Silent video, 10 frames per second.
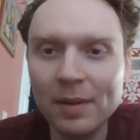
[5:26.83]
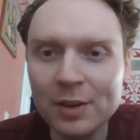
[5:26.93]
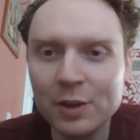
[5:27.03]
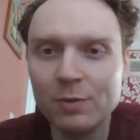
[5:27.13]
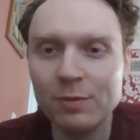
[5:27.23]

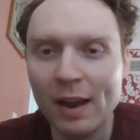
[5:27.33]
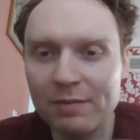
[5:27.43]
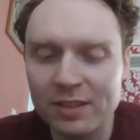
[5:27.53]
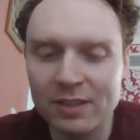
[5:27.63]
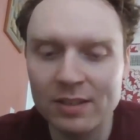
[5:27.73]
you have
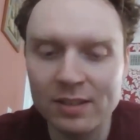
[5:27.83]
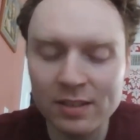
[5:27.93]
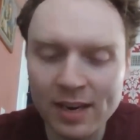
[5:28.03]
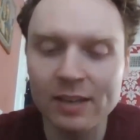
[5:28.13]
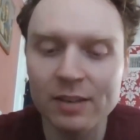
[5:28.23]

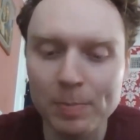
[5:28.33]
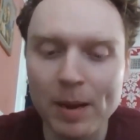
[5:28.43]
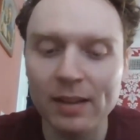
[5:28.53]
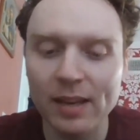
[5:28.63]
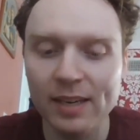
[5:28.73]
s kind of
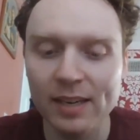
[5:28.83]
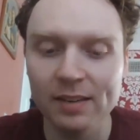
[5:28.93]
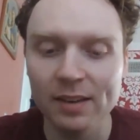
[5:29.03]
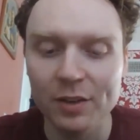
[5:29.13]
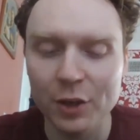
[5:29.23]

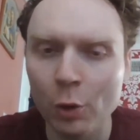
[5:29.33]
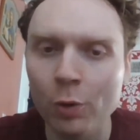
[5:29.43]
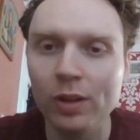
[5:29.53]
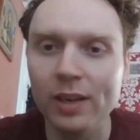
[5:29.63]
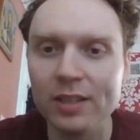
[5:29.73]
spotlighted
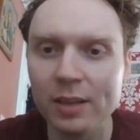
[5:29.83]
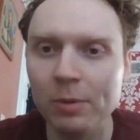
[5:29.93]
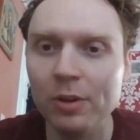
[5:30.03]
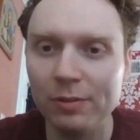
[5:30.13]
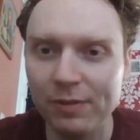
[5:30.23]
tonally
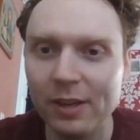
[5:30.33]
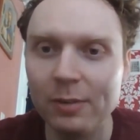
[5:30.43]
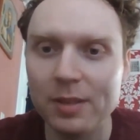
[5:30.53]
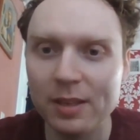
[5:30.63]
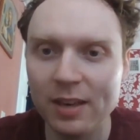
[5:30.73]
similar
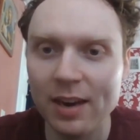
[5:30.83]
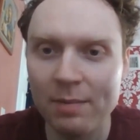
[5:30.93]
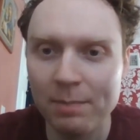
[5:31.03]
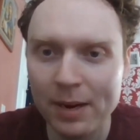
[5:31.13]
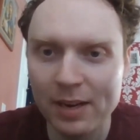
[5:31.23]
films
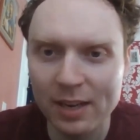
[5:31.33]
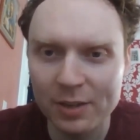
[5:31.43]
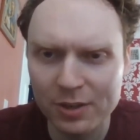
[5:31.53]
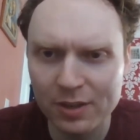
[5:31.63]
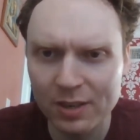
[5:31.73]
and paid
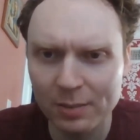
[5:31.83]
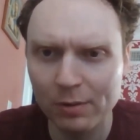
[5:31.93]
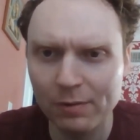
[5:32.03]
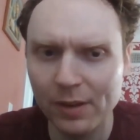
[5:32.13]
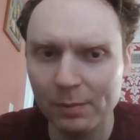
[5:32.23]
attention to
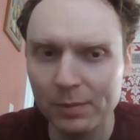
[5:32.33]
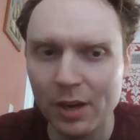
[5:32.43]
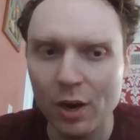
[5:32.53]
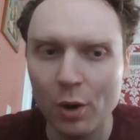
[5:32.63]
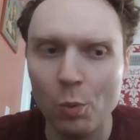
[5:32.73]
similar films.
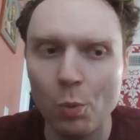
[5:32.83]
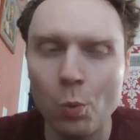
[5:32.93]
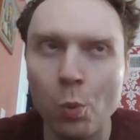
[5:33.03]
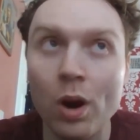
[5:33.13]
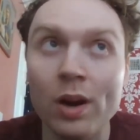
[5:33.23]

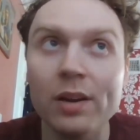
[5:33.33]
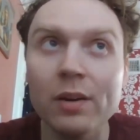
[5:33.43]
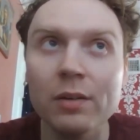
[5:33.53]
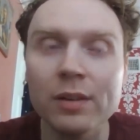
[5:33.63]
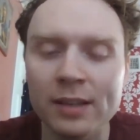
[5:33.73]
What
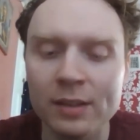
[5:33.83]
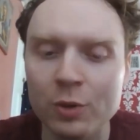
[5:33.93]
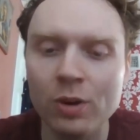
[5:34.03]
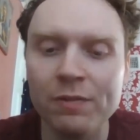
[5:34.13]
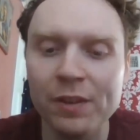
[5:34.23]

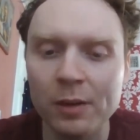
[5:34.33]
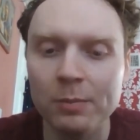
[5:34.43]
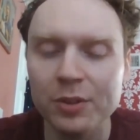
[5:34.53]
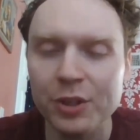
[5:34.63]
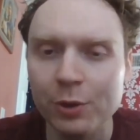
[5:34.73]
sort of
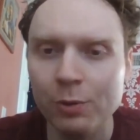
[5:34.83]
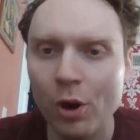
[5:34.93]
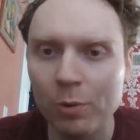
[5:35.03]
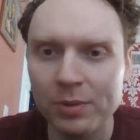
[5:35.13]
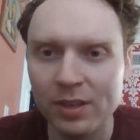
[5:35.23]
films do you
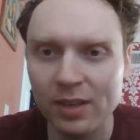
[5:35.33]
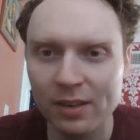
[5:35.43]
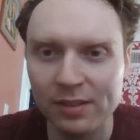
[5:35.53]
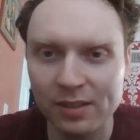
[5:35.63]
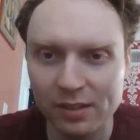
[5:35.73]
hope
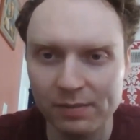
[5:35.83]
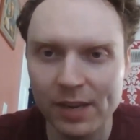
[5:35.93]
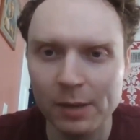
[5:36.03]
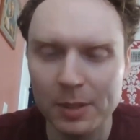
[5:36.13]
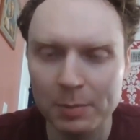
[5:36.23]
to
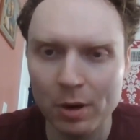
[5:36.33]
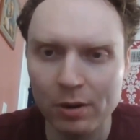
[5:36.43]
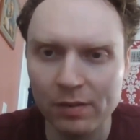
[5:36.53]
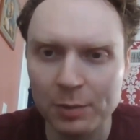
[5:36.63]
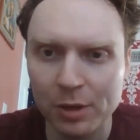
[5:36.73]
develop as
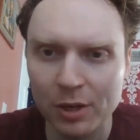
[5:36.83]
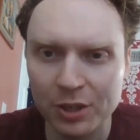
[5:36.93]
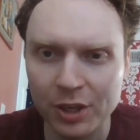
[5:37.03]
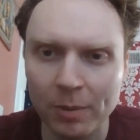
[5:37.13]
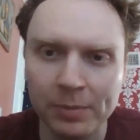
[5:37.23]
part of this
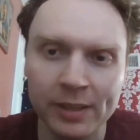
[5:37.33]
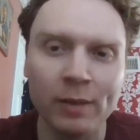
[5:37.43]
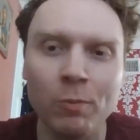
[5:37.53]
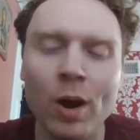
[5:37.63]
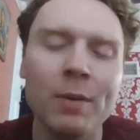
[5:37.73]
production company?
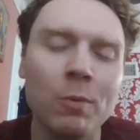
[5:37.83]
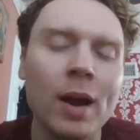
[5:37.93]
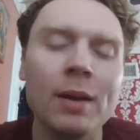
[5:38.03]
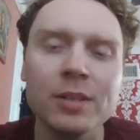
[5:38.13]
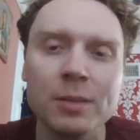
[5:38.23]
Like, why
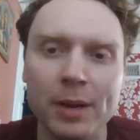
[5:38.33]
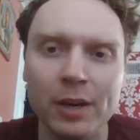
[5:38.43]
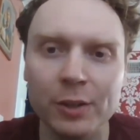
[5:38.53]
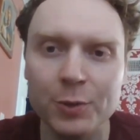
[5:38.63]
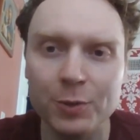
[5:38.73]
was
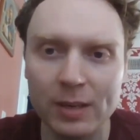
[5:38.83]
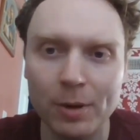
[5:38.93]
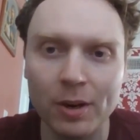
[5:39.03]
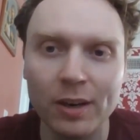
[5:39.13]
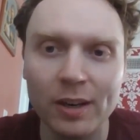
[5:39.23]
American
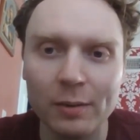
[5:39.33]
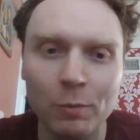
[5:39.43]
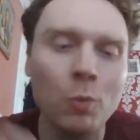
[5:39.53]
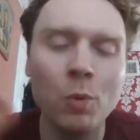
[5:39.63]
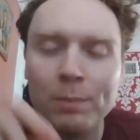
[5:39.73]
Dreamer?
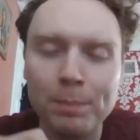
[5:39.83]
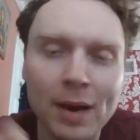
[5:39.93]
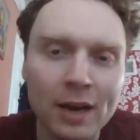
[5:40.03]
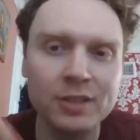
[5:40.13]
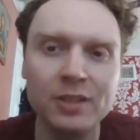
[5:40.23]
What
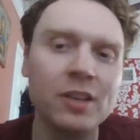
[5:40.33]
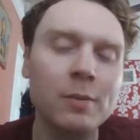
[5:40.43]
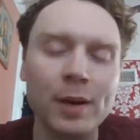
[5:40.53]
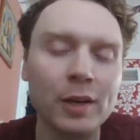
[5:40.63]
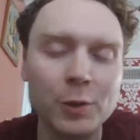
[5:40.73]
boxes did
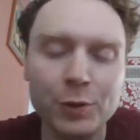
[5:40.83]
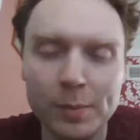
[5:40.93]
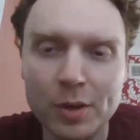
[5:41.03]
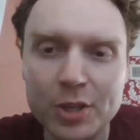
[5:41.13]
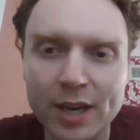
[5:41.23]
American
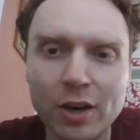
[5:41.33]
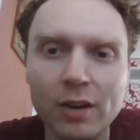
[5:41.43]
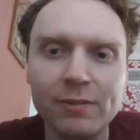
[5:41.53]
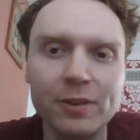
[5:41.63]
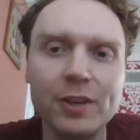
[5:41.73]
Dreamer check
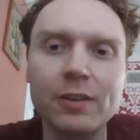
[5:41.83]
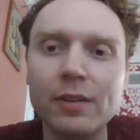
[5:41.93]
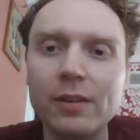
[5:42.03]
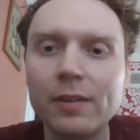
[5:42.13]
off for you?